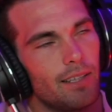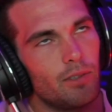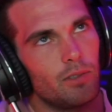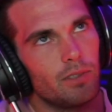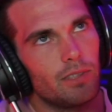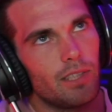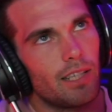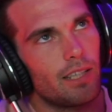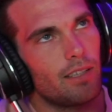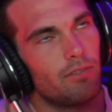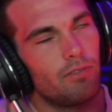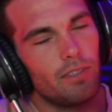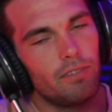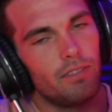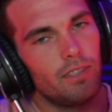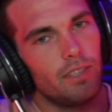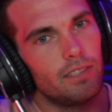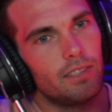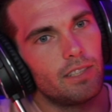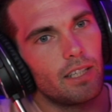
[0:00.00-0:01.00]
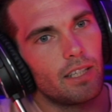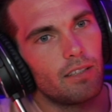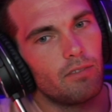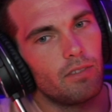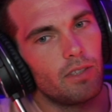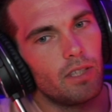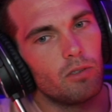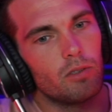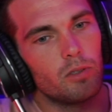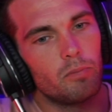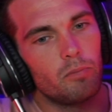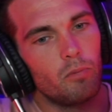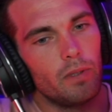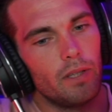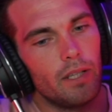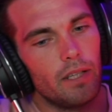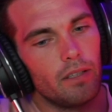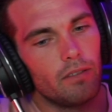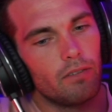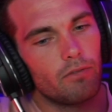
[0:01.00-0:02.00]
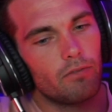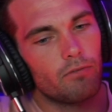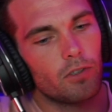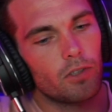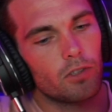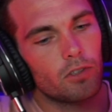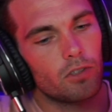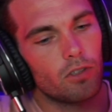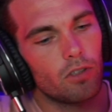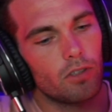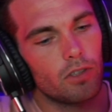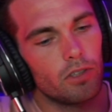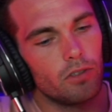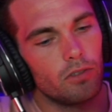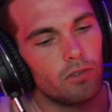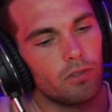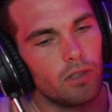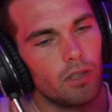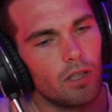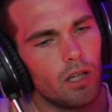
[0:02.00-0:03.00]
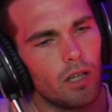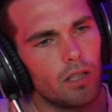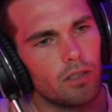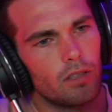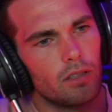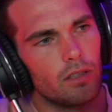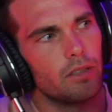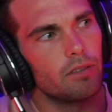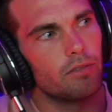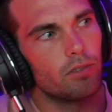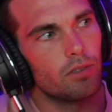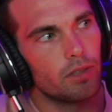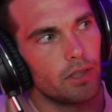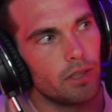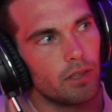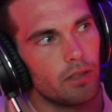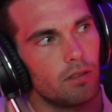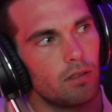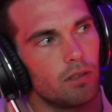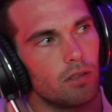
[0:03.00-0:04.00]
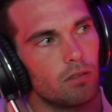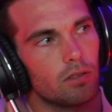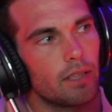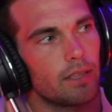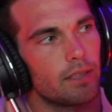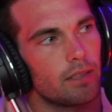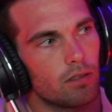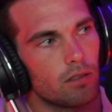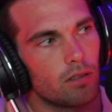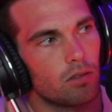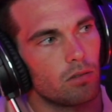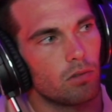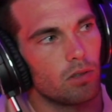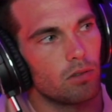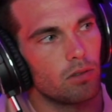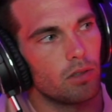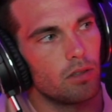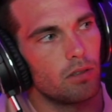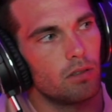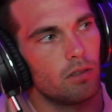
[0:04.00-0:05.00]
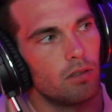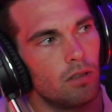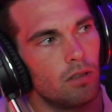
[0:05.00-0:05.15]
It was like a 15-second. It was when they first started doing delivery. It was like during Corona.